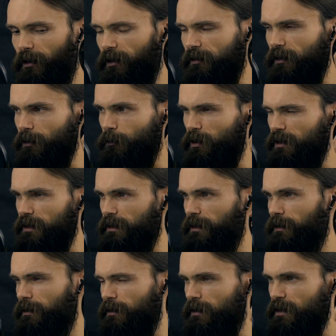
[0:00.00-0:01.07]
and I was
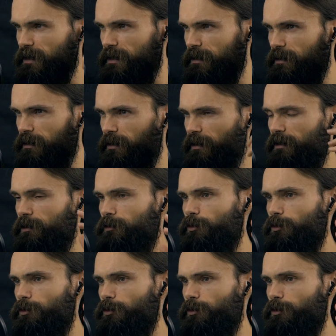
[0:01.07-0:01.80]
listening and